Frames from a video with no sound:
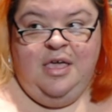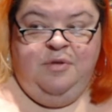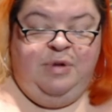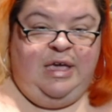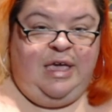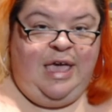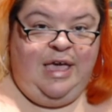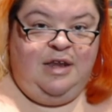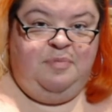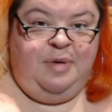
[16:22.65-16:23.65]
We
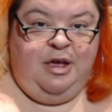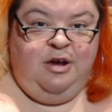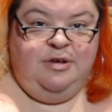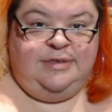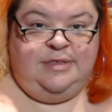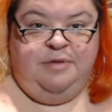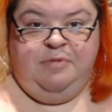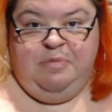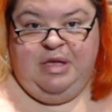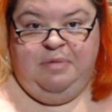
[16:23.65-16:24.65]
canned pears, and then we
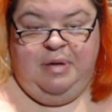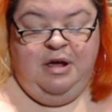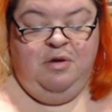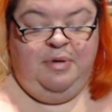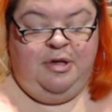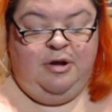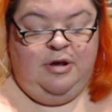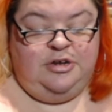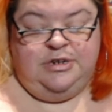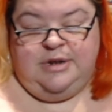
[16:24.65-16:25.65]
made pear butter, and
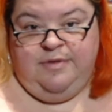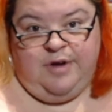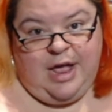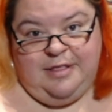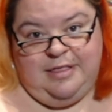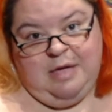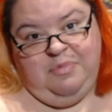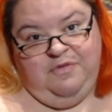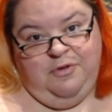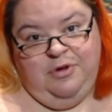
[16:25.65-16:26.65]
she'd never had that
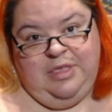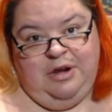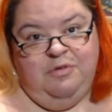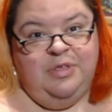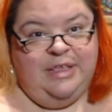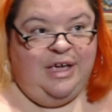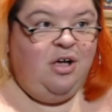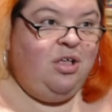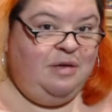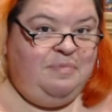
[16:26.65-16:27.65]
before. They don't really
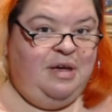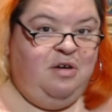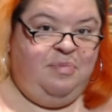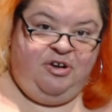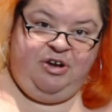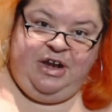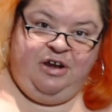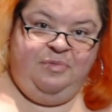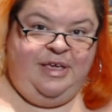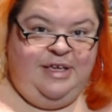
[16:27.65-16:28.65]
call it pear butter here
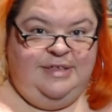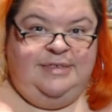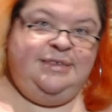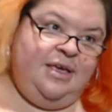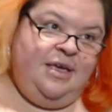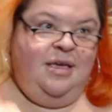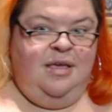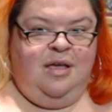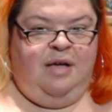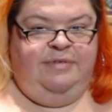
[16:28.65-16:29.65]
because
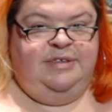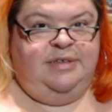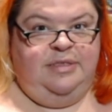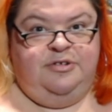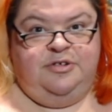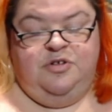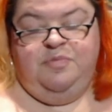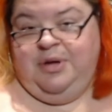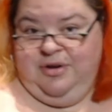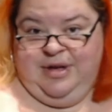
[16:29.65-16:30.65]
obviously there's no
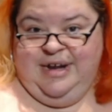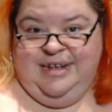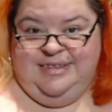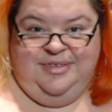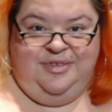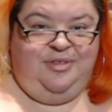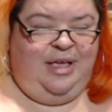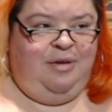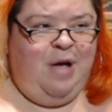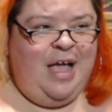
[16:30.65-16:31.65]
butter in it. So they're like,
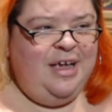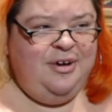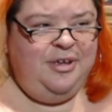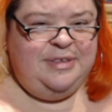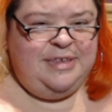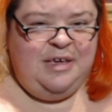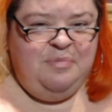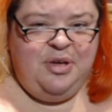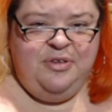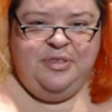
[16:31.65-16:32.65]
why are you saying
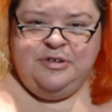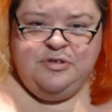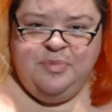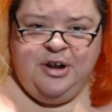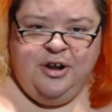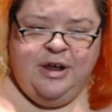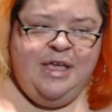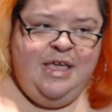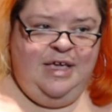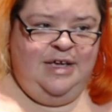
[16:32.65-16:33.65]
butter? There's no butter.
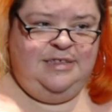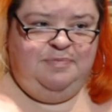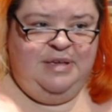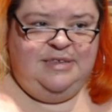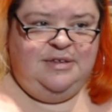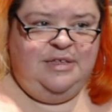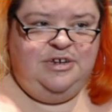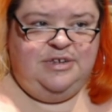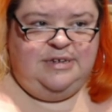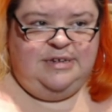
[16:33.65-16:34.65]
It's basically
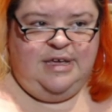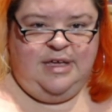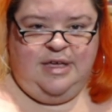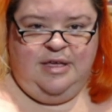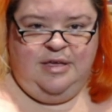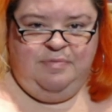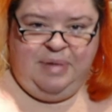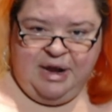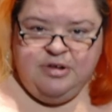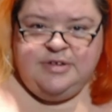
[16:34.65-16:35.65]
just
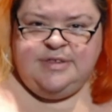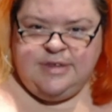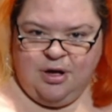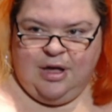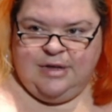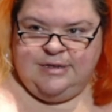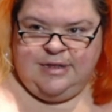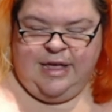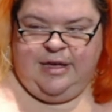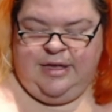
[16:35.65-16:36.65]
pear sauce.
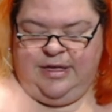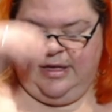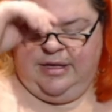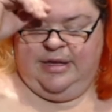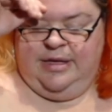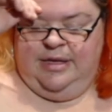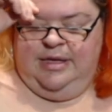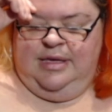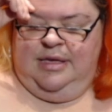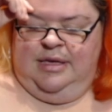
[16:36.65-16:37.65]
Like,
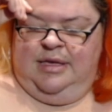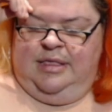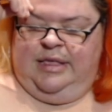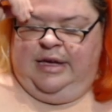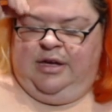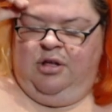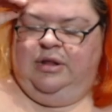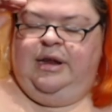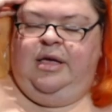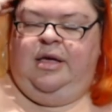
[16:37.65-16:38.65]
they called
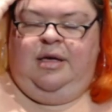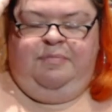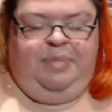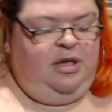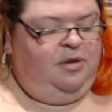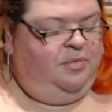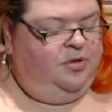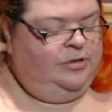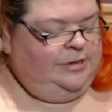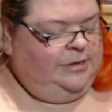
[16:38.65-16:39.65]
it
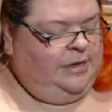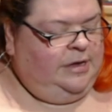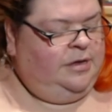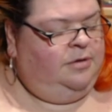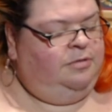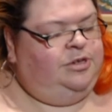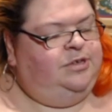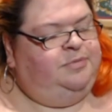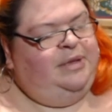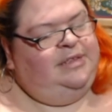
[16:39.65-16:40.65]
permosa, which is
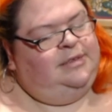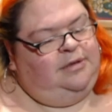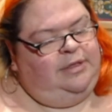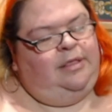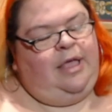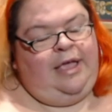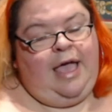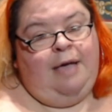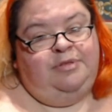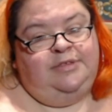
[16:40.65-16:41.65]
basically like
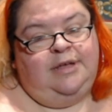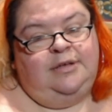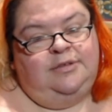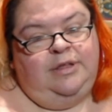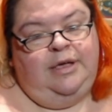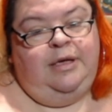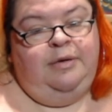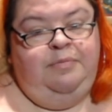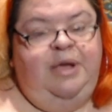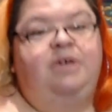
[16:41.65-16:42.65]
applesauce, only
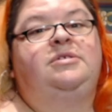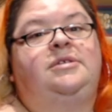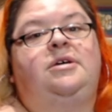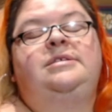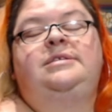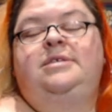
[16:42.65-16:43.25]
pear sauce.